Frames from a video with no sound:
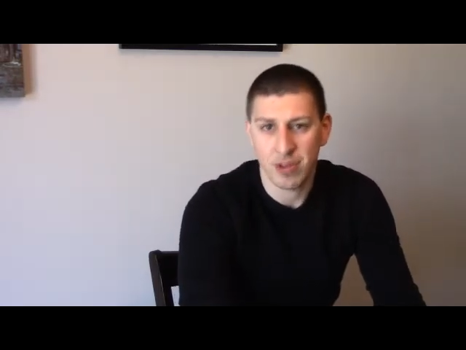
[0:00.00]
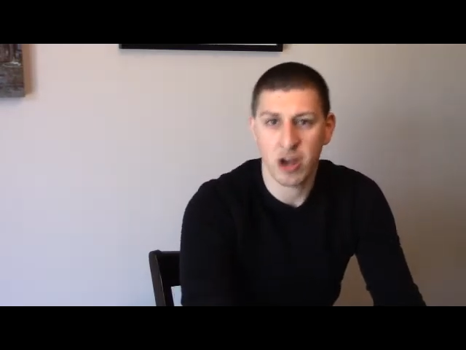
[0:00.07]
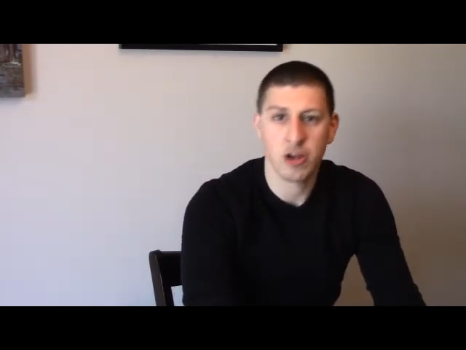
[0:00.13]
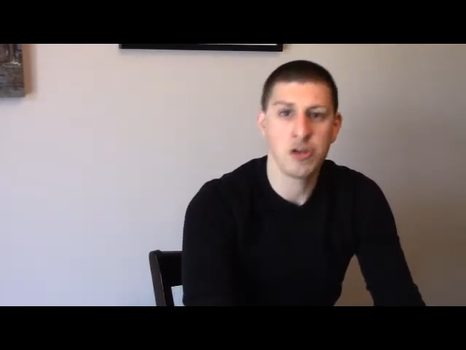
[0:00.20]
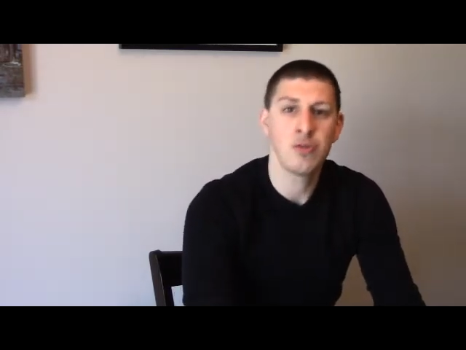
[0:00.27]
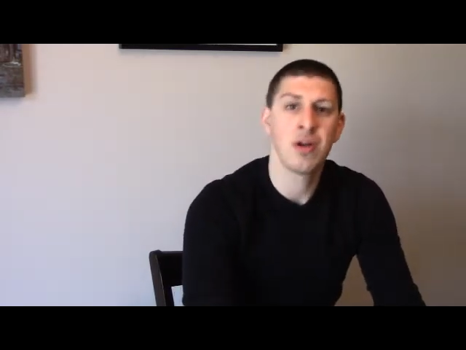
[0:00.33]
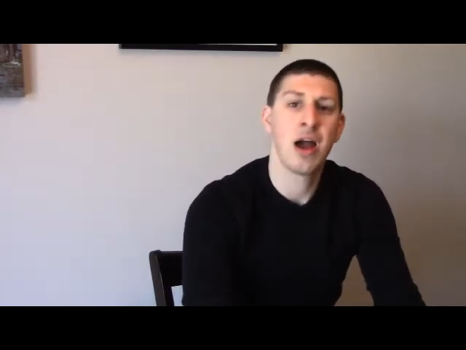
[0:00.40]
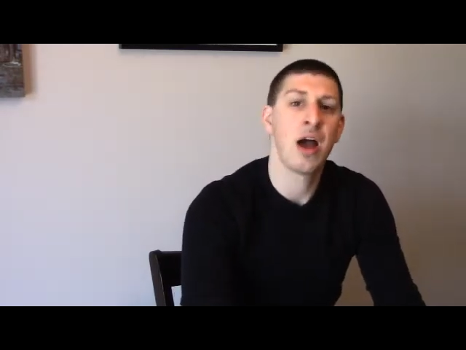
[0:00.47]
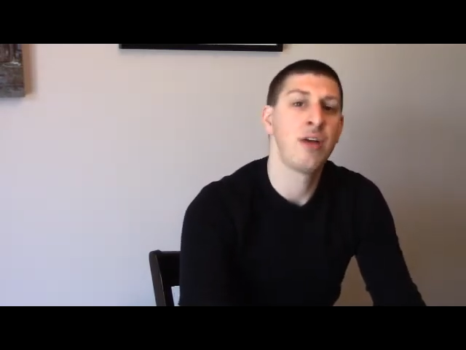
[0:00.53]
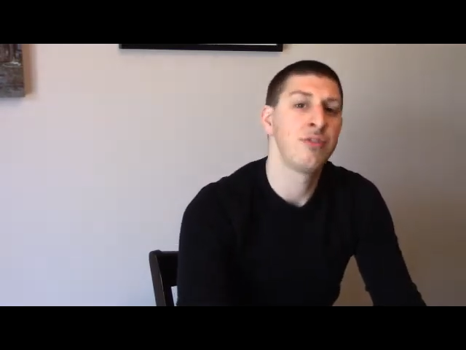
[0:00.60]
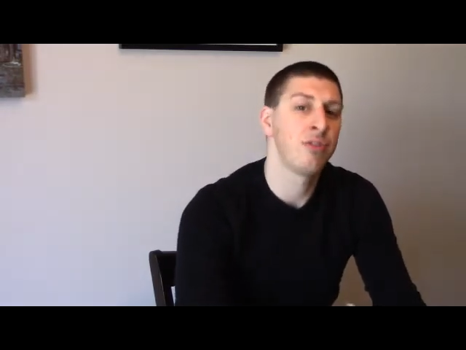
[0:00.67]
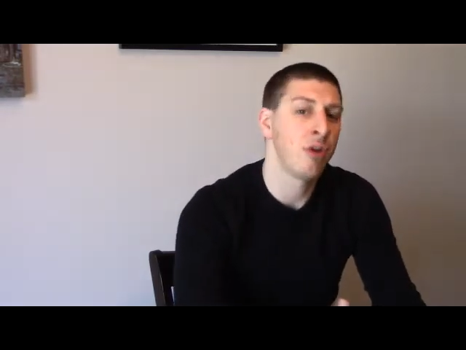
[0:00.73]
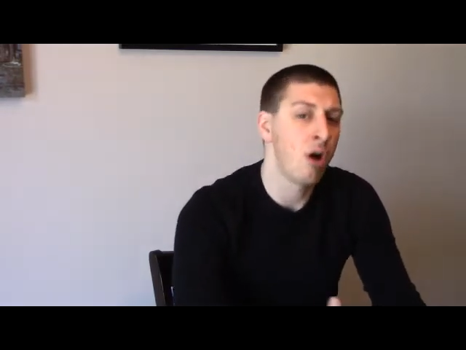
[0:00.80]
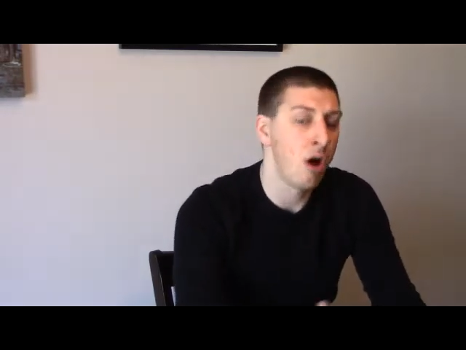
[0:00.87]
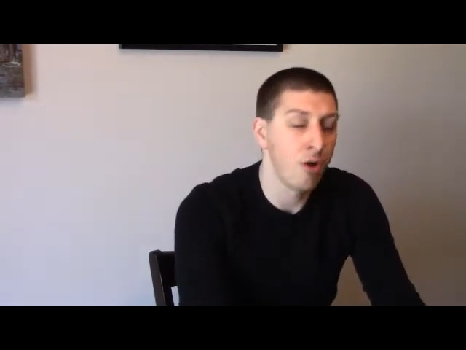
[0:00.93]
Now, you guys
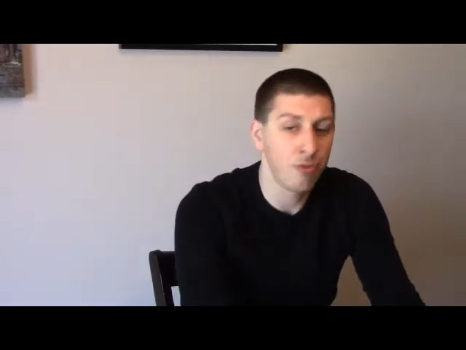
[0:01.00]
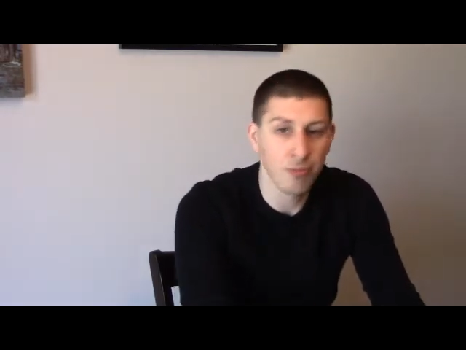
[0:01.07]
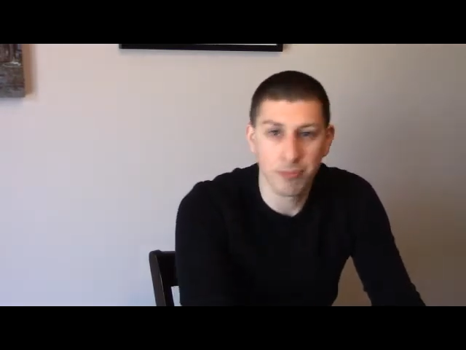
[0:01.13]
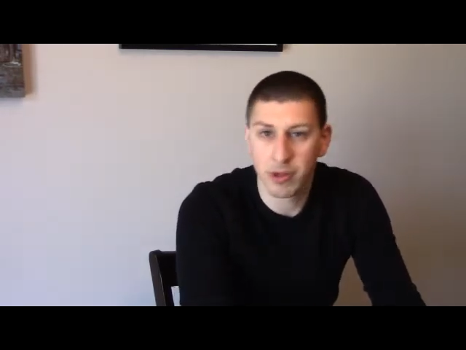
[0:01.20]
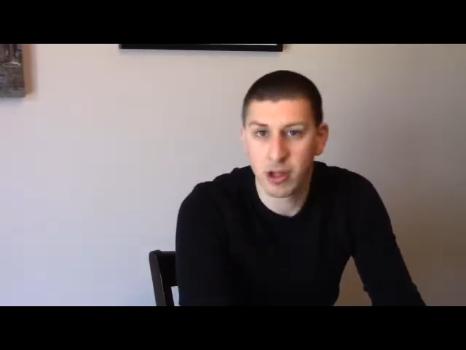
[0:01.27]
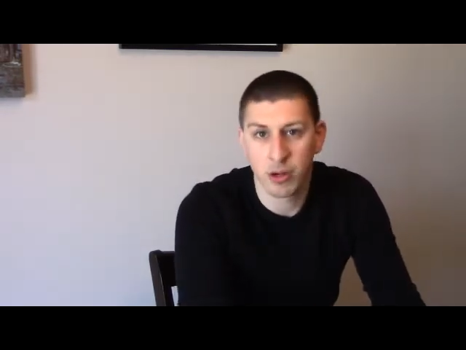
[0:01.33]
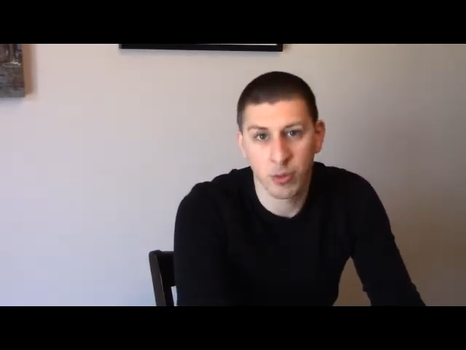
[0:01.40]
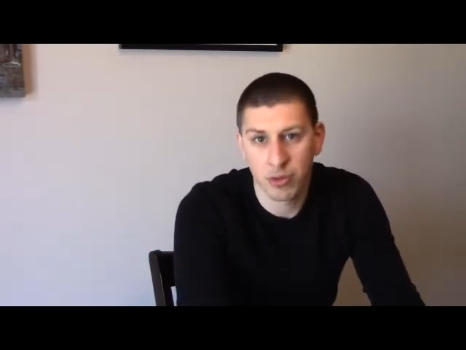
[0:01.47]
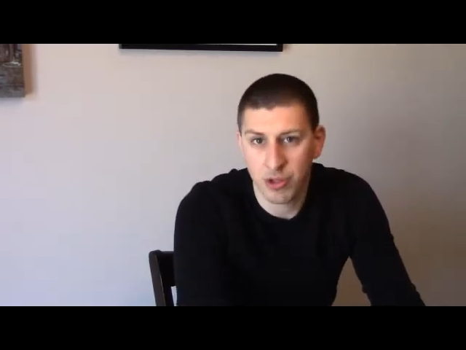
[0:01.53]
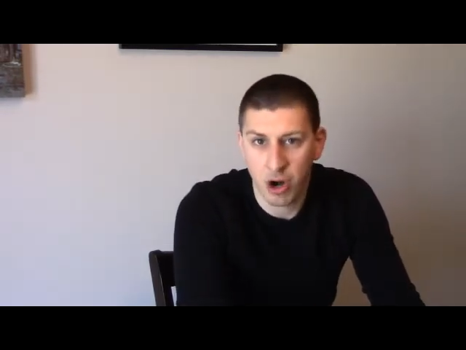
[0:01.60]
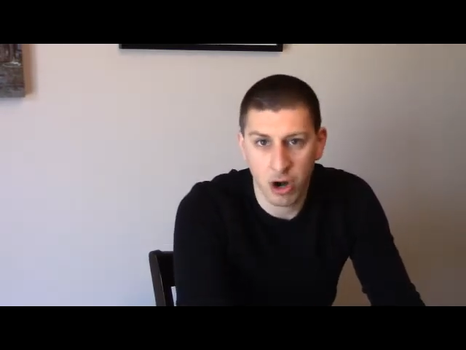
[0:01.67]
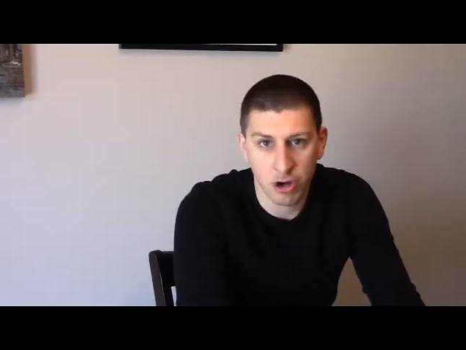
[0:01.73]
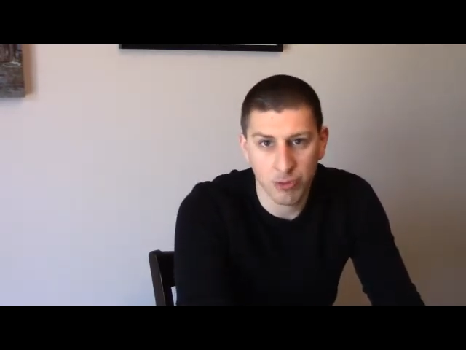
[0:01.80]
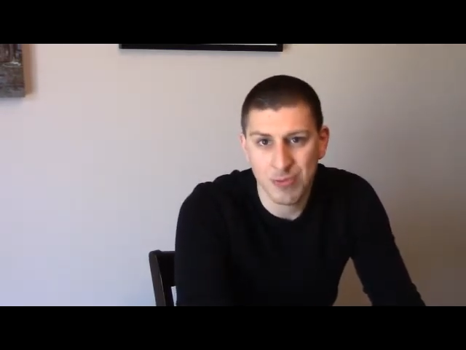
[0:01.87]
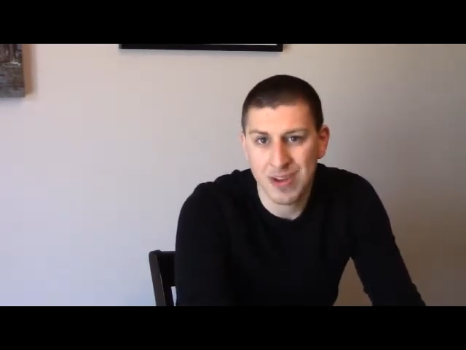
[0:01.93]
are all familiar with
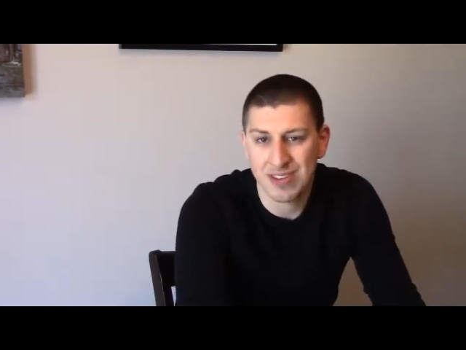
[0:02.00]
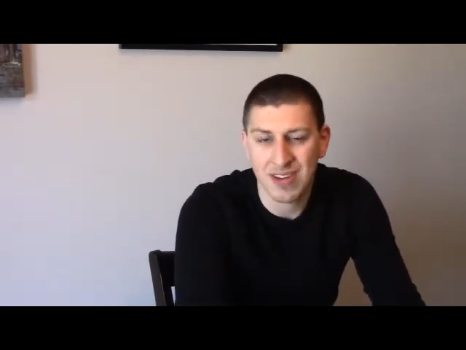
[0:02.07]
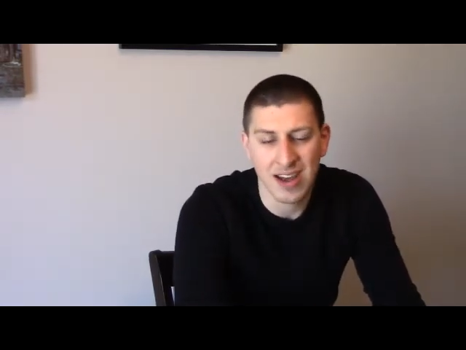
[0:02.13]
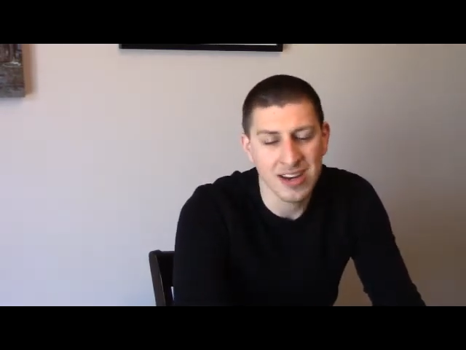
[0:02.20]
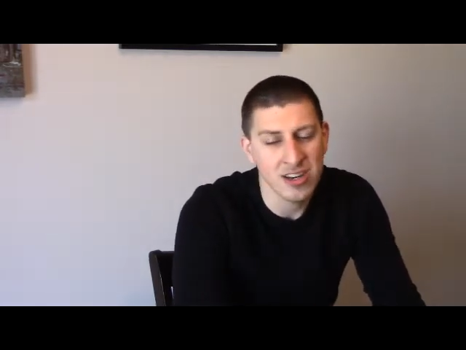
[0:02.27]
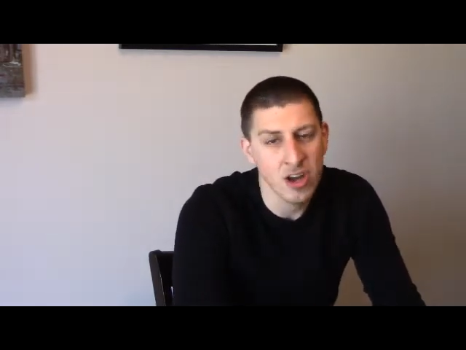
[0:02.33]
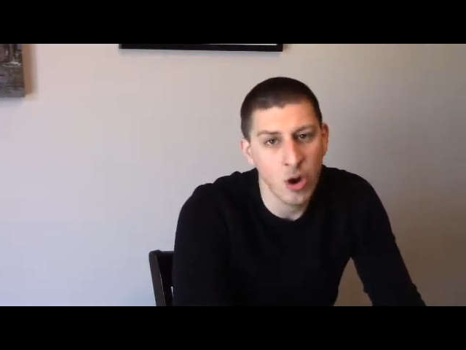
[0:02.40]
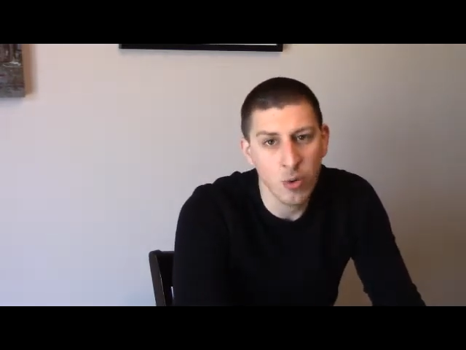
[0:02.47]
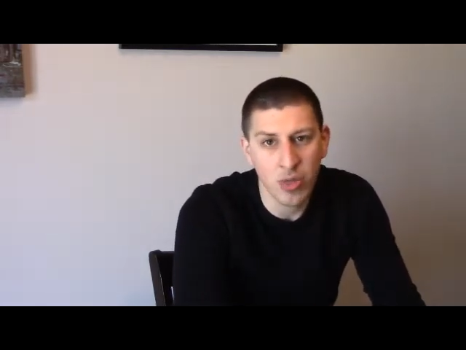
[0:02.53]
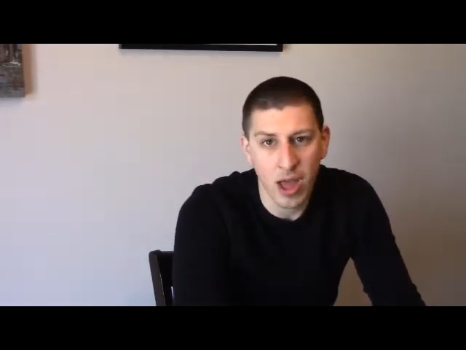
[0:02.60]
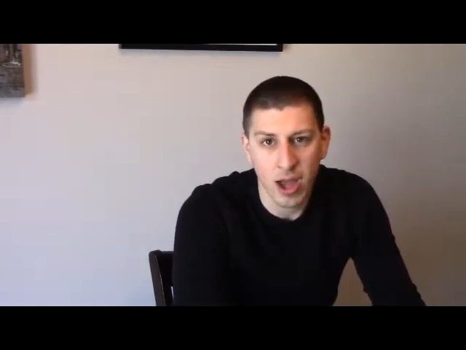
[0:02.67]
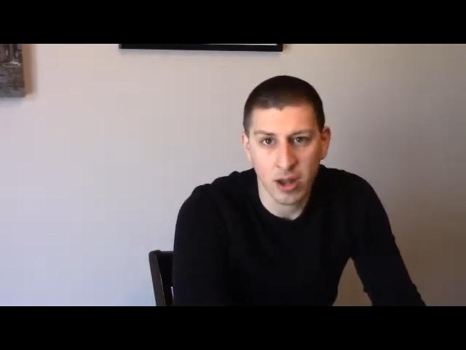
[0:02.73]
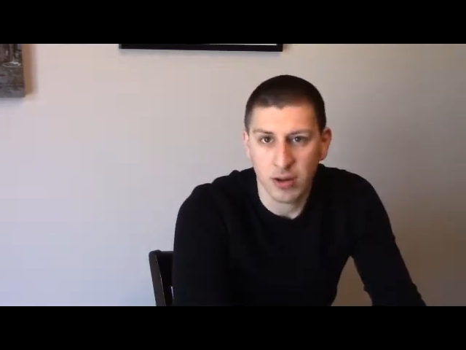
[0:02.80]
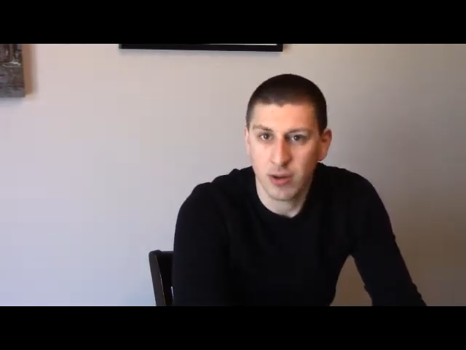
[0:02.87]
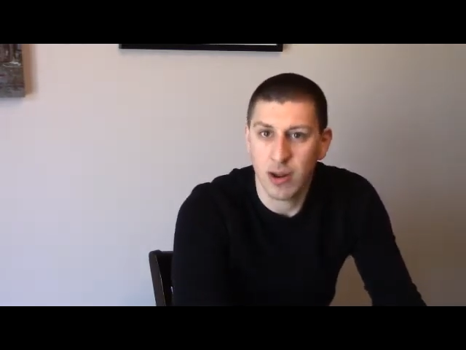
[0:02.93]
RSPs. I know that.